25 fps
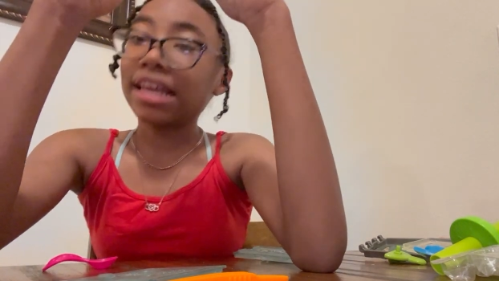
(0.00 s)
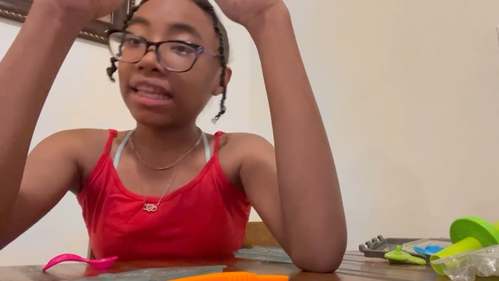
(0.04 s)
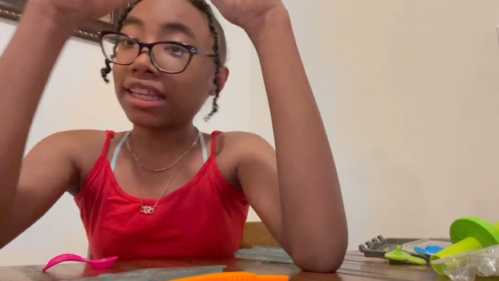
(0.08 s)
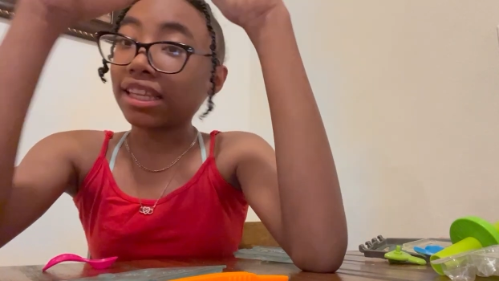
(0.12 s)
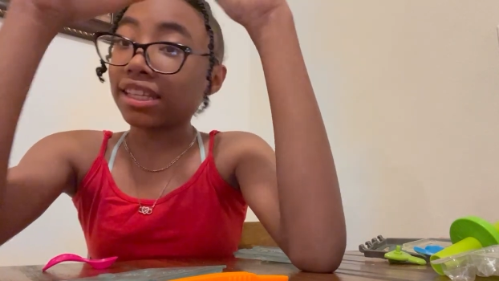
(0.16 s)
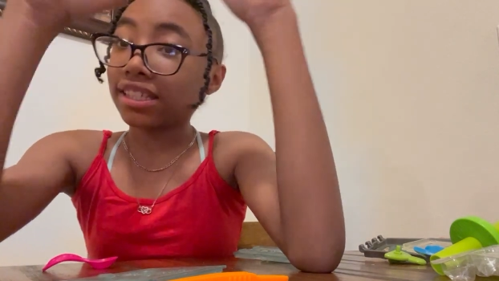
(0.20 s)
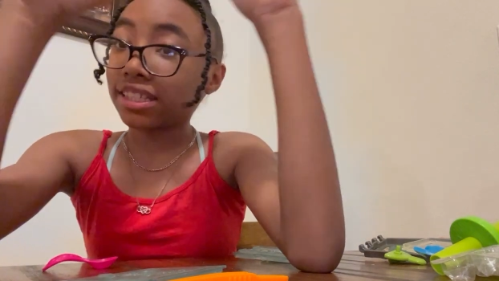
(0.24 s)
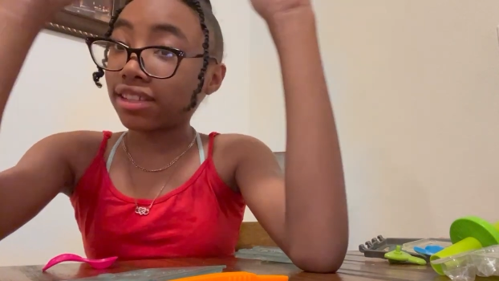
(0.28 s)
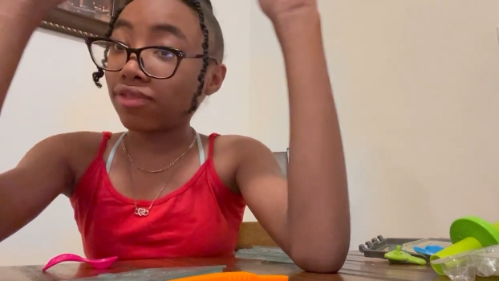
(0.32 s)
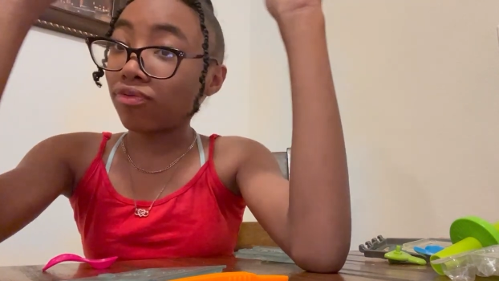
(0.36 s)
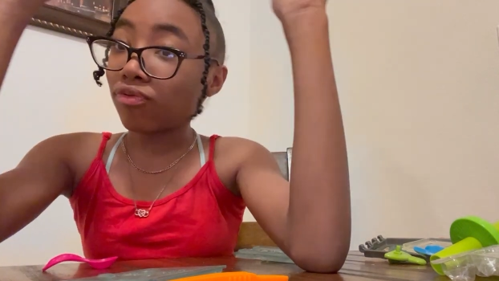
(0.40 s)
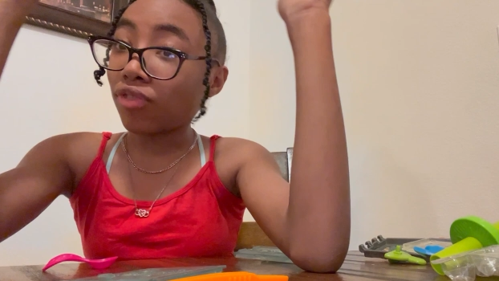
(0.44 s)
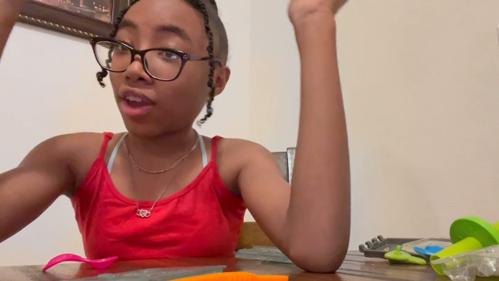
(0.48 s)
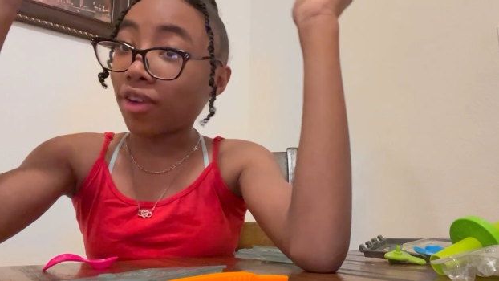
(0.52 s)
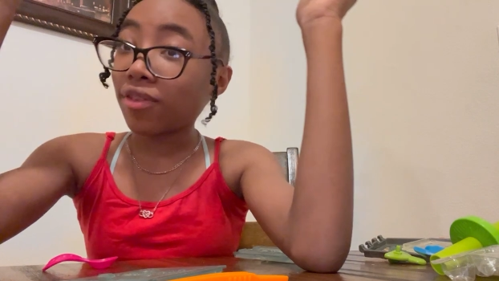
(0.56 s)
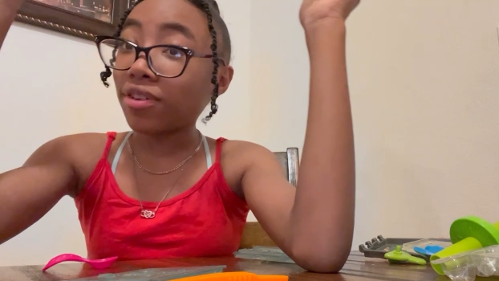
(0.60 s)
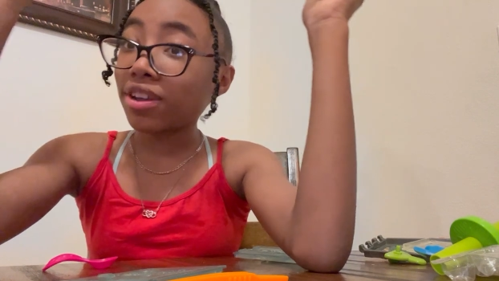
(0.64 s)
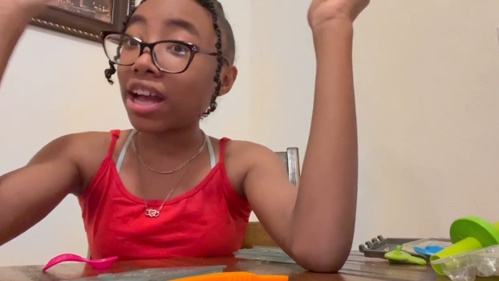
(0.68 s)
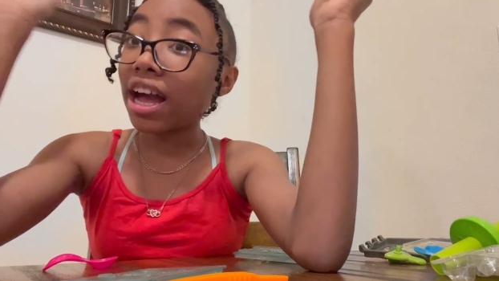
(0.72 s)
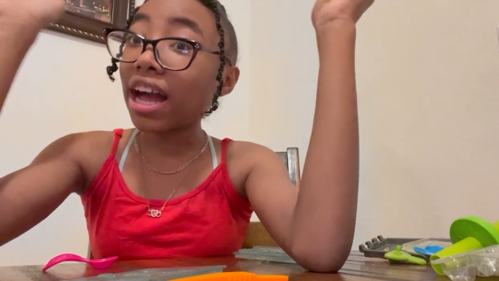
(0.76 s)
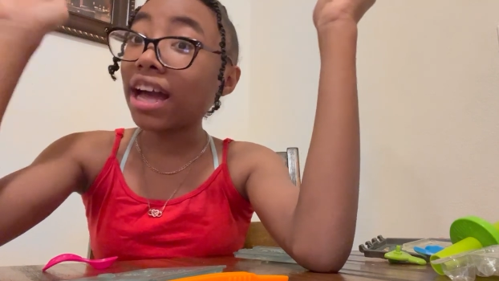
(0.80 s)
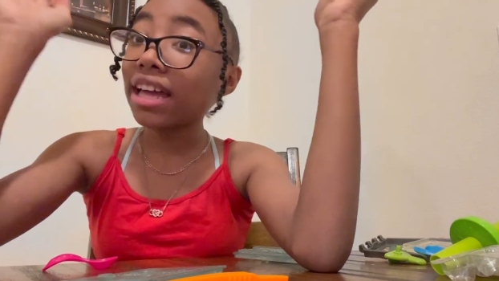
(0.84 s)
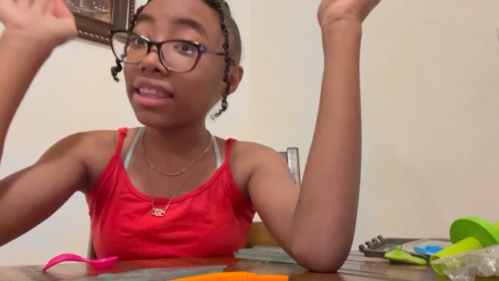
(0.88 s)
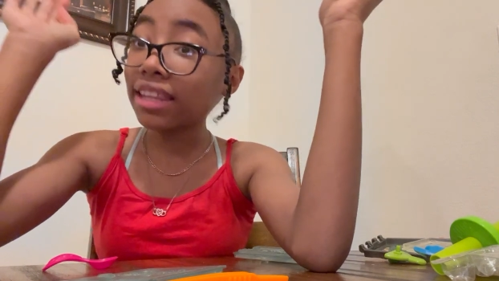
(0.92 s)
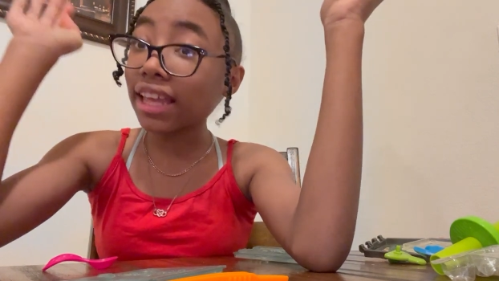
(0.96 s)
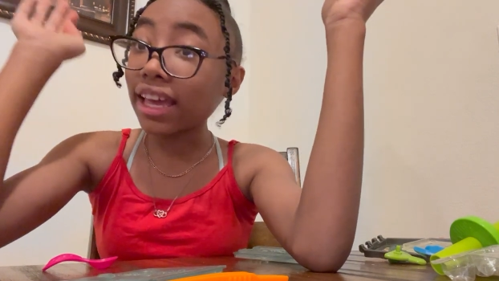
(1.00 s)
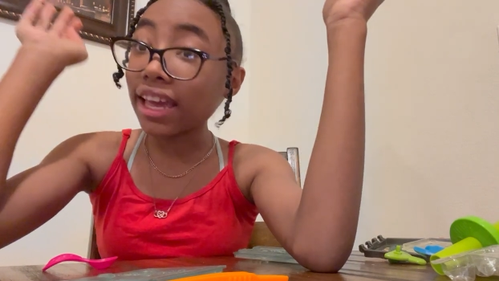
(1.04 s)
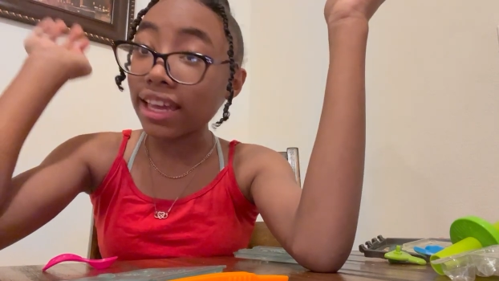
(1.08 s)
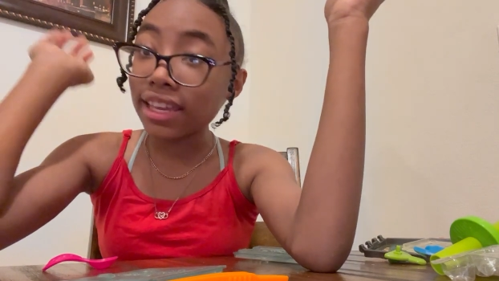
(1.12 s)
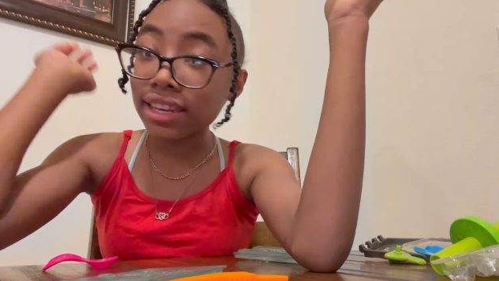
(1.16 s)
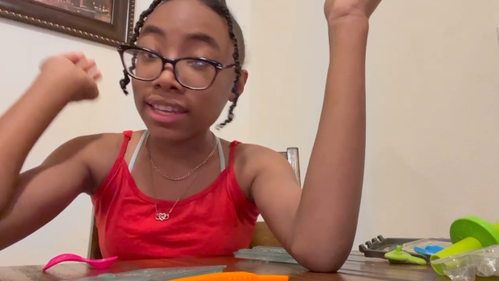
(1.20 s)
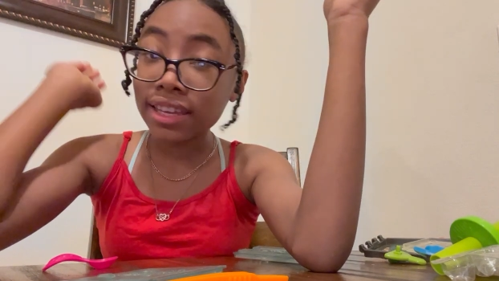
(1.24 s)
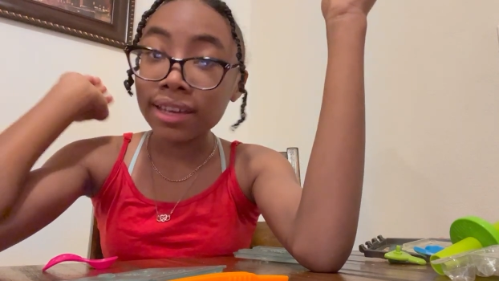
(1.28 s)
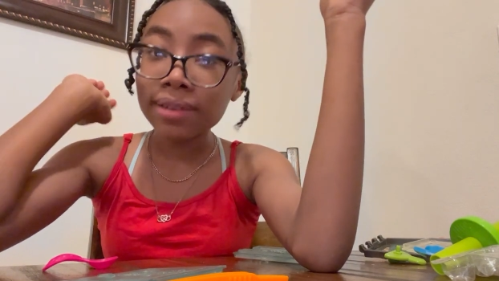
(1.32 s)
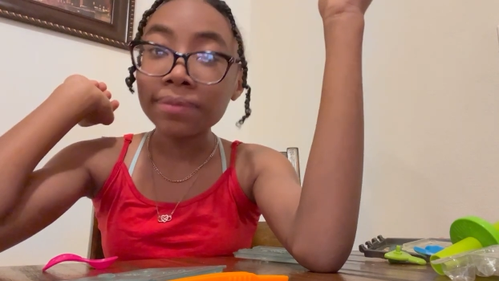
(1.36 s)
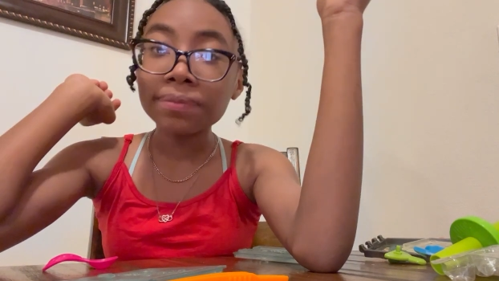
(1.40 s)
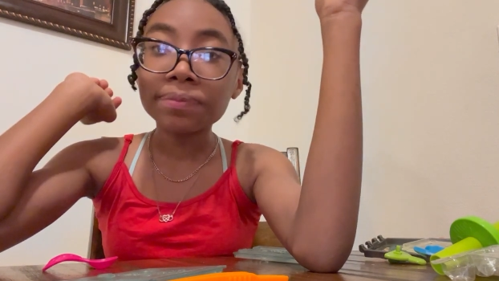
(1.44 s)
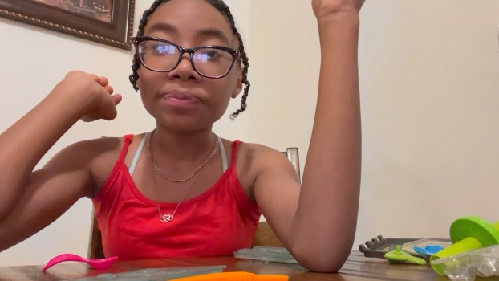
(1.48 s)
this very kind
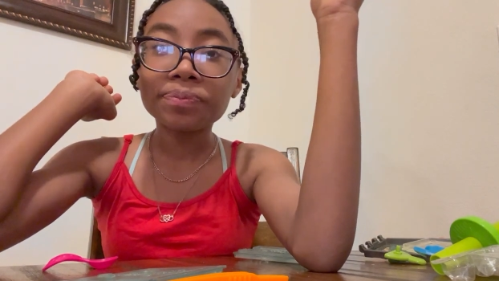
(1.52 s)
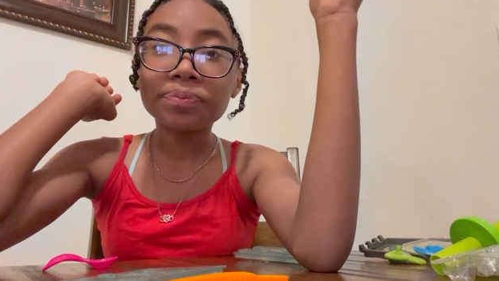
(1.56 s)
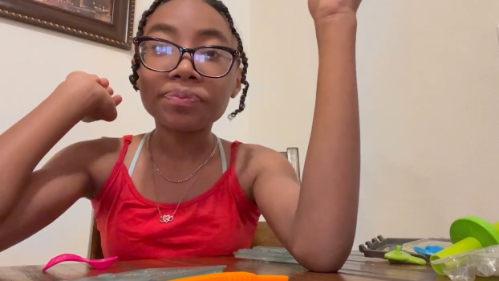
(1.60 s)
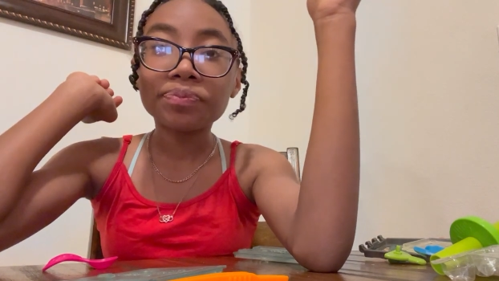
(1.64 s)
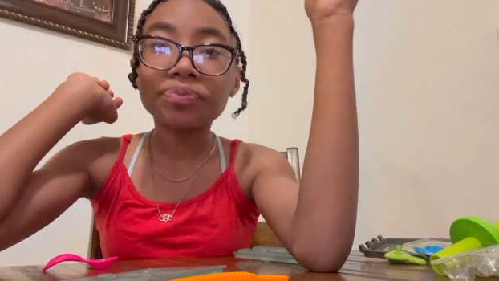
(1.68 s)
lady,